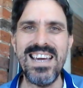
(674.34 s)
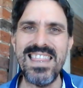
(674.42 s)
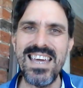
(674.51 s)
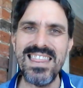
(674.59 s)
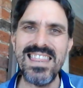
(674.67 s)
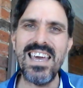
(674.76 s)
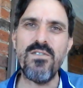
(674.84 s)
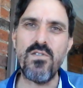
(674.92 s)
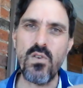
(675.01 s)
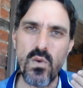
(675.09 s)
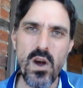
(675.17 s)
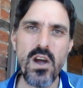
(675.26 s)
that they've
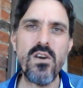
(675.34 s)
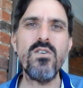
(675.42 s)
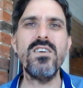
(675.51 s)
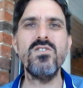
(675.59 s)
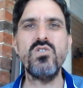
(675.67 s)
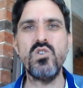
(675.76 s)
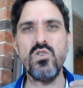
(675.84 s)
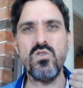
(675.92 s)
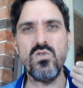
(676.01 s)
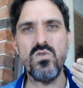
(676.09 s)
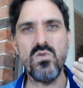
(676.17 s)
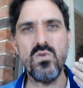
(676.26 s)
grown
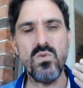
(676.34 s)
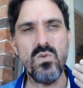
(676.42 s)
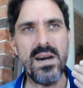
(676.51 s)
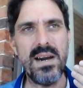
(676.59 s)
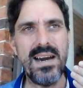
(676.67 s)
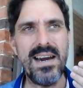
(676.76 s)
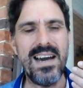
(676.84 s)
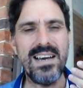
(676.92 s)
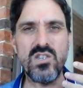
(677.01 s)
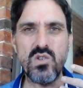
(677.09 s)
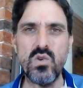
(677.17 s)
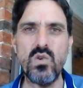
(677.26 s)
into a
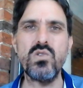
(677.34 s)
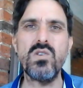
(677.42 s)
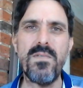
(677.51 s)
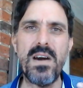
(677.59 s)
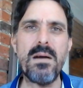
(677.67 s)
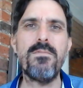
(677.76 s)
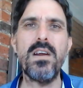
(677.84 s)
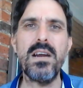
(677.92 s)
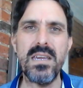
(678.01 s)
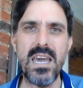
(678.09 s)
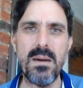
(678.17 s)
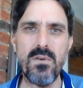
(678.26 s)
source of
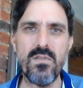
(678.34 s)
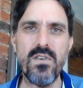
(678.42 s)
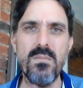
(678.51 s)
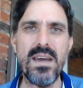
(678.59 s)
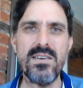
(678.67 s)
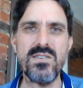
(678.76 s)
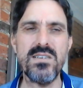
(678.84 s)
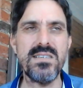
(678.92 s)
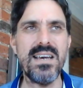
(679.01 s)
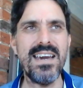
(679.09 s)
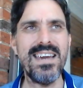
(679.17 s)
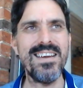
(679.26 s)
upfront capital for Habanos
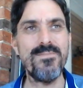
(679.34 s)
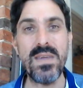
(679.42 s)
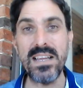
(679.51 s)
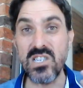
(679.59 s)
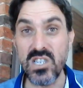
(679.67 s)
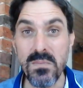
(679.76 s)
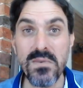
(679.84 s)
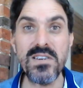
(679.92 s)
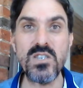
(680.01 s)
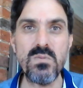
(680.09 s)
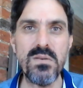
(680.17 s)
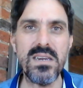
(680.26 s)
SA. And
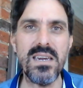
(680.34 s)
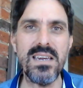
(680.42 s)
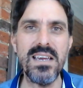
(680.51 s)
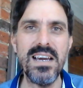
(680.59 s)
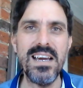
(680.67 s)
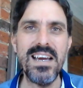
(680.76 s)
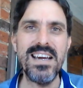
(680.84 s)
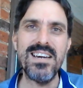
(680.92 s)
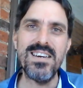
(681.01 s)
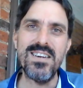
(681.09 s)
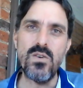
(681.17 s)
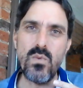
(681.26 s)
similarly speaking,
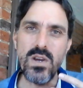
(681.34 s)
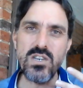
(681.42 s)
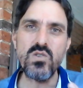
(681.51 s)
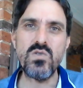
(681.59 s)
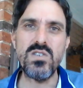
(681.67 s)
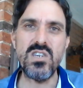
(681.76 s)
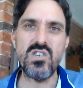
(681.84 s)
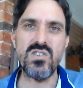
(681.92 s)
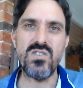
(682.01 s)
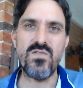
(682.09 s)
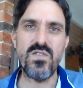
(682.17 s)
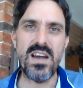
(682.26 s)
regional
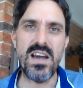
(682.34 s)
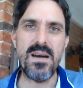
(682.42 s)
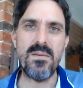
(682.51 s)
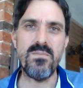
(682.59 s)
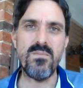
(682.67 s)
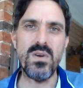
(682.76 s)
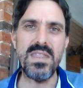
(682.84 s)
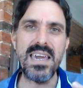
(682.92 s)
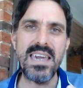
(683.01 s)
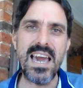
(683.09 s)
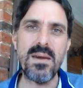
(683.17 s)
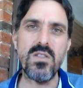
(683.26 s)
editions, when
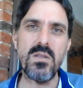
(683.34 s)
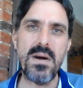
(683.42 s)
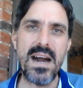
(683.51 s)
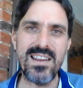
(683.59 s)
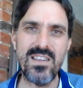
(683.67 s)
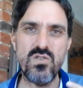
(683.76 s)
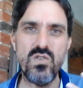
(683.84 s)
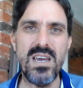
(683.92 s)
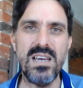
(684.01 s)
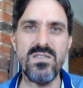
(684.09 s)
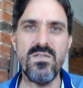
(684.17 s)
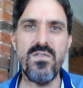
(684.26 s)
they came on the market in
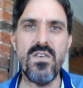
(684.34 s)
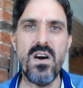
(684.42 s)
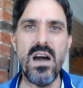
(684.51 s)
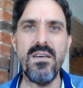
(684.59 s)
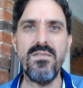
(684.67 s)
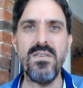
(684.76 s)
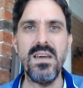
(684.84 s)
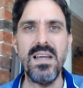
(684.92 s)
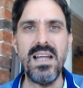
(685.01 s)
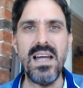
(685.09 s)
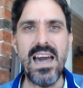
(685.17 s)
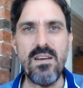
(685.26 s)
2005,
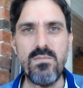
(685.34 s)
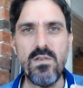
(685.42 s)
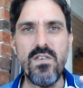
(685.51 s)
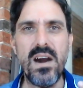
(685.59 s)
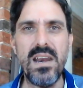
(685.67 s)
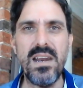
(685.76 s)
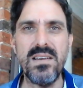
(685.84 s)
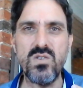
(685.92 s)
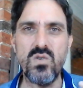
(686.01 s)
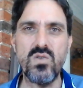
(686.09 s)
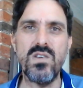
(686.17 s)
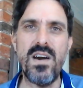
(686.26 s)
have provided a
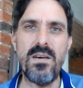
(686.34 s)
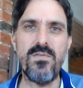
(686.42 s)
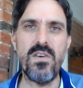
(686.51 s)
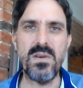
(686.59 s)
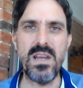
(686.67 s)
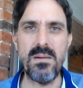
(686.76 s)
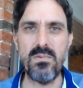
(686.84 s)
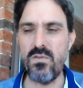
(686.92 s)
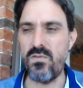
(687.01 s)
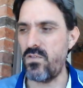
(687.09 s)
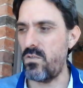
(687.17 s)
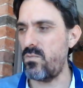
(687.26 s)
source of upfront
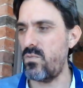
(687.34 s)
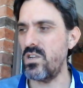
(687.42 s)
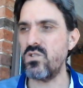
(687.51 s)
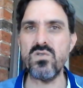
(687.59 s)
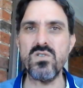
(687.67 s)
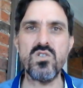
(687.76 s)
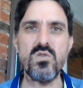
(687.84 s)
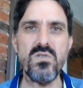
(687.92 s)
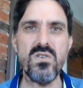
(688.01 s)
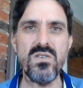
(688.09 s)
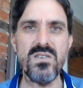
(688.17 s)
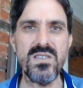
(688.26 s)
capital from regional
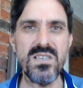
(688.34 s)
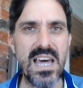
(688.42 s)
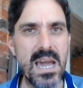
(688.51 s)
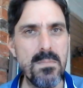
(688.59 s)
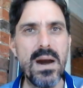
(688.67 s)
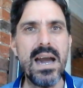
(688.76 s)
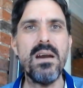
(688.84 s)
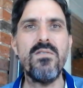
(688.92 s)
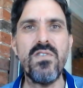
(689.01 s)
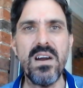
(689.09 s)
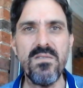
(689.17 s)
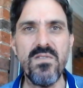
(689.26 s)
distributors. They pay
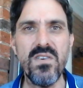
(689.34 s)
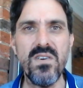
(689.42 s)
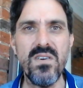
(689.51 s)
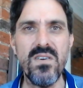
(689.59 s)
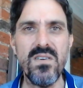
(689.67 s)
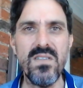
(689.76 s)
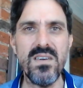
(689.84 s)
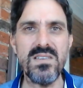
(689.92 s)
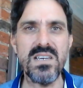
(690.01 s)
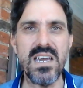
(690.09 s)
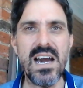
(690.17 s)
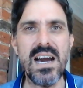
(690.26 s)
upfront for the
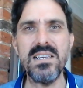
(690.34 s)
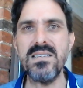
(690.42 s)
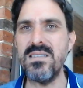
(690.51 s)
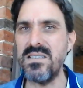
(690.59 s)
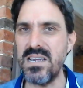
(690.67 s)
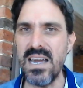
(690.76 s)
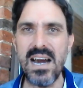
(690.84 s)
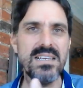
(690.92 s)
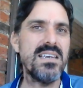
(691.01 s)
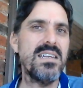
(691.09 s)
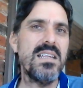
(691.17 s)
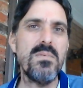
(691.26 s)
cigars. The
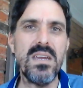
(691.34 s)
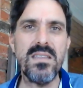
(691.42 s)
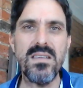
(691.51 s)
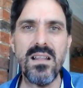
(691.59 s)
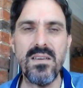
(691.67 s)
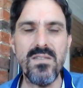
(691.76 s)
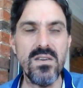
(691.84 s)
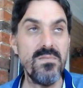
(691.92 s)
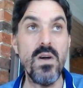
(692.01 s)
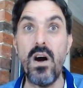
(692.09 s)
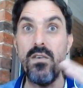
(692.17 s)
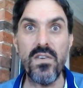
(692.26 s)
cigars end up getting delivered
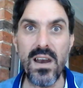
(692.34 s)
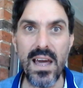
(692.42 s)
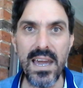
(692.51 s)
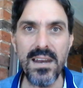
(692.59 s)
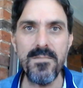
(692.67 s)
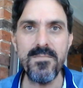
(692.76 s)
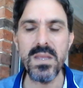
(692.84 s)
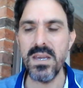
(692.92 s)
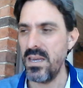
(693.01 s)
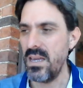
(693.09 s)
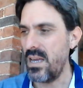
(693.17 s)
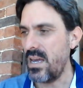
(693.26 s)
often late,
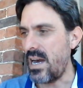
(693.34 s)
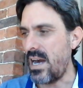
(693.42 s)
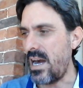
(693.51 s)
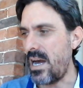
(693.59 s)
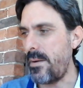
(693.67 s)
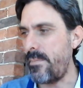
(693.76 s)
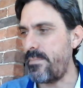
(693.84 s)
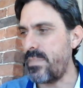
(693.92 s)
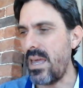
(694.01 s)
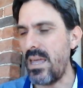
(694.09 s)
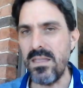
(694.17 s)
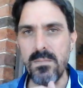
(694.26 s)

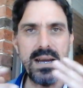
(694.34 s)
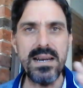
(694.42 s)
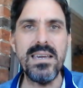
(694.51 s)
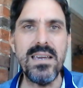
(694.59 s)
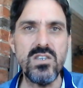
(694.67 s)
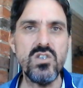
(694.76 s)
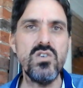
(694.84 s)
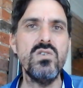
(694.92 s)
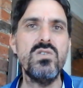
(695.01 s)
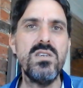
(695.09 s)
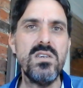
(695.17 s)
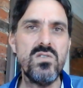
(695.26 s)
and the money gets
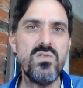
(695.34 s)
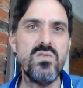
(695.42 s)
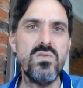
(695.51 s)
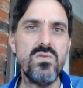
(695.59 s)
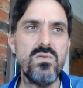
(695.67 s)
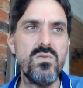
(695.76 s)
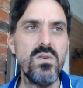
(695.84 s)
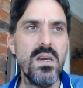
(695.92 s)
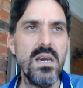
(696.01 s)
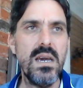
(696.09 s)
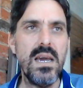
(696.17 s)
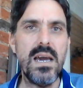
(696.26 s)
used into,
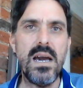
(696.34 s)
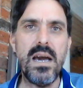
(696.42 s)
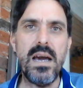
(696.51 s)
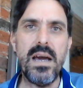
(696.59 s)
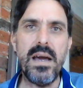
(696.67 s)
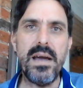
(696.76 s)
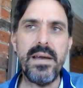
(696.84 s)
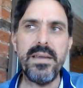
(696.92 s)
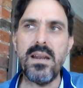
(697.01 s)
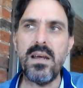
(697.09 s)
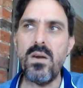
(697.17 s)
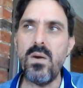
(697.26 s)

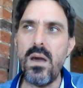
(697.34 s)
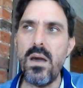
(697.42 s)
Habanos